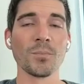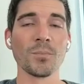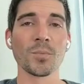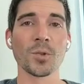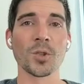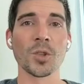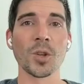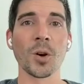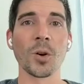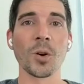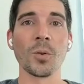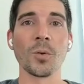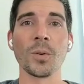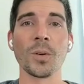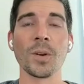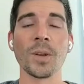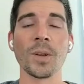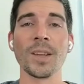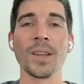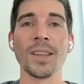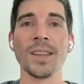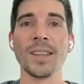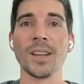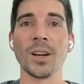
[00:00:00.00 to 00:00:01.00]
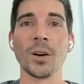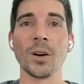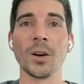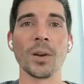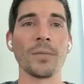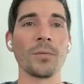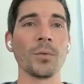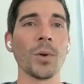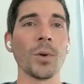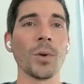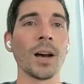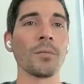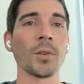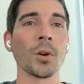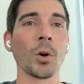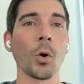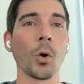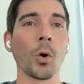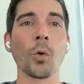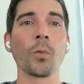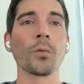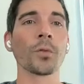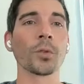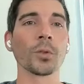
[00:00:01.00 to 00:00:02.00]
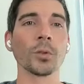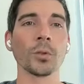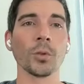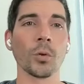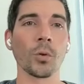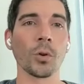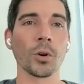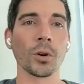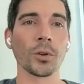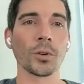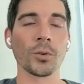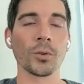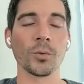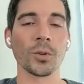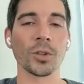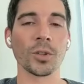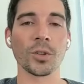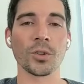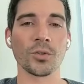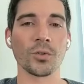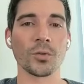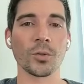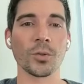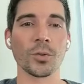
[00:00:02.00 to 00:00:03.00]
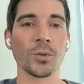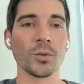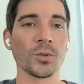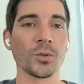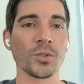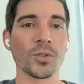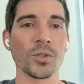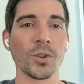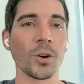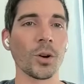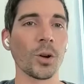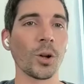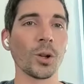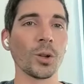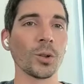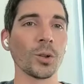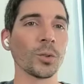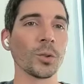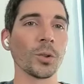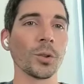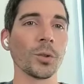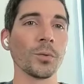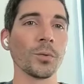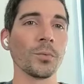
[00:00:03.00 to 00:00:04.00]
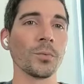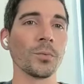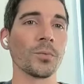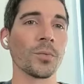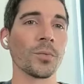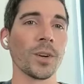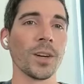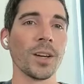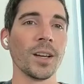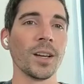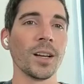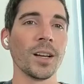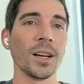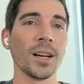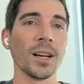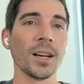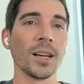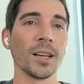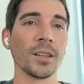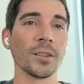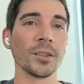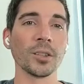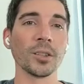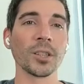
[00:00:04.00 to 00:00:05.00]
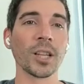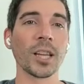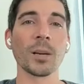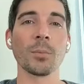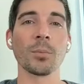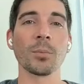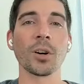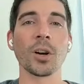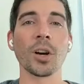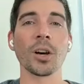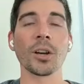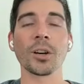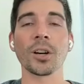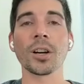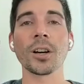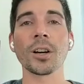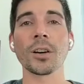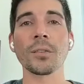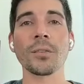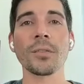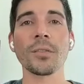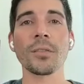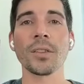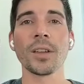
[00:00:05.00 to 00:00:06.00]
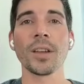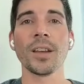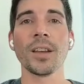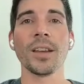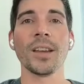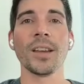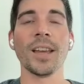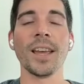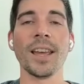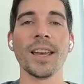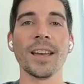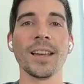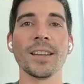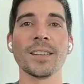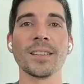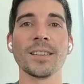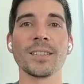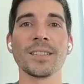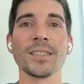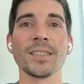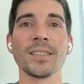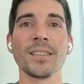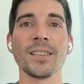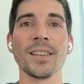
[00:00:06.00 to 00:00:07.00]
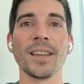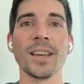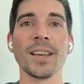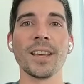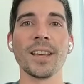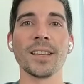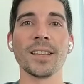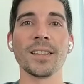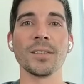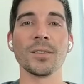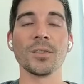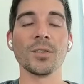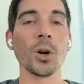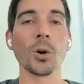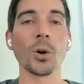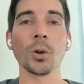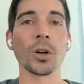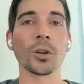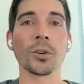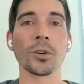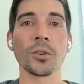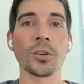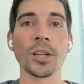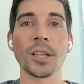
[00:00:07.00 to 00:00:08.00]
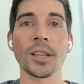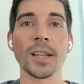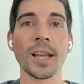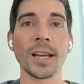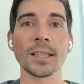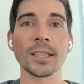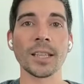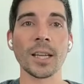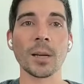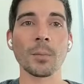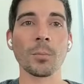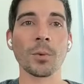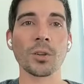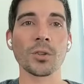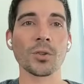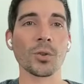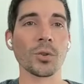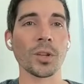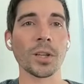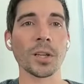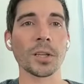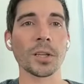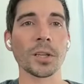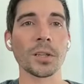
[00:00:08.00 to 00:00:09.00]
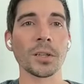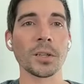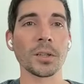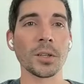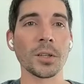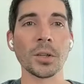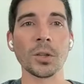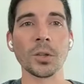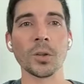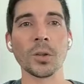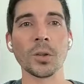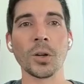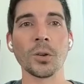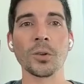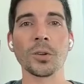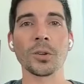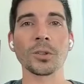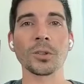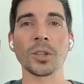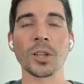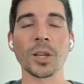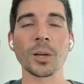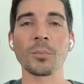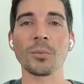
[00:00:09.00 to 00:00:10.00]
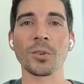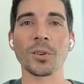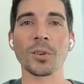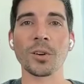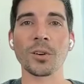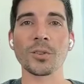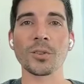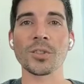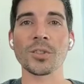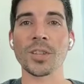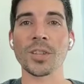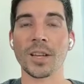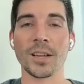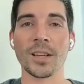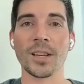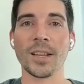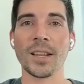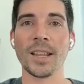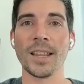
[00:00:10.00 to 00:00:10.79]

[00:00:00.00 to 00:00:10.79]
So, if you have an overlord who controls all of the labor on Earth and they no longer need that labor, so they kill all their laborers,